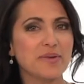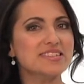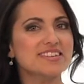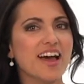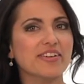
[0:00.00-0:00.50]
It
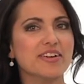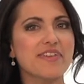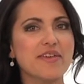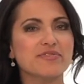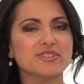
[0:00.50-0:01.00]
was another
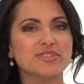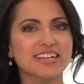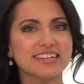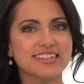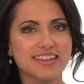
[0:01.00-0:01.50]
eventful
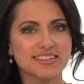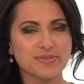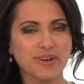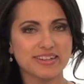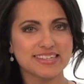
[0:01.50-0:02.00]
trading day
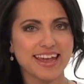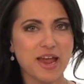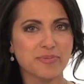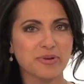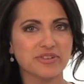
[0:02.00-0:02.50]
this Wednesday,
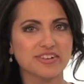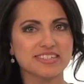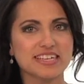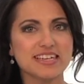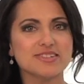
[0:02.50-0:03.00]
April
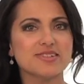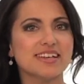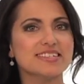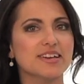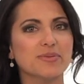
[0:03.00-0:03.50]
13th, so
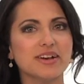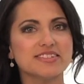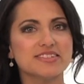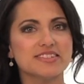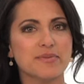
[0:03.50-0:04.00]
let's get
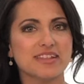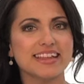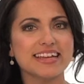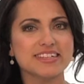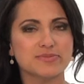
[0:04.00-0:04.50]
right to some of the
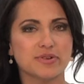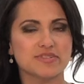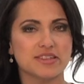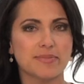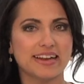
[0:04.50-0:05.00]
latest
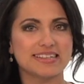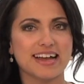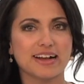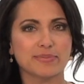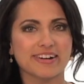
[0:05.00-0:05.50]
moves in the penny
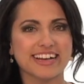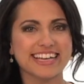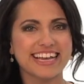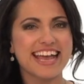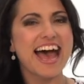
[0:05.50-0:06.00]
stock
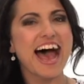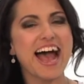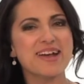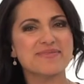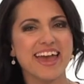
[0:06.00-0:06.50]
market.
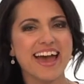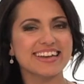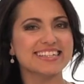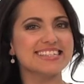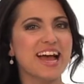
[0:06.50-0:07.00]
I'm Kat,
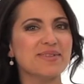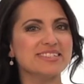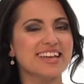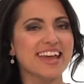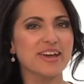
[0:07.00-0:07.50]
and it's time
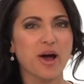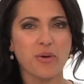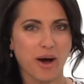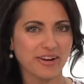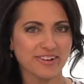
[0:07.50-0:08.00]
to take
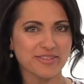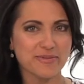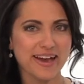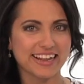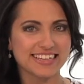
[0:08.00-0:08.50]
a walk around
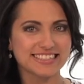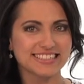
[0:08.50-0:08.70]
the penny.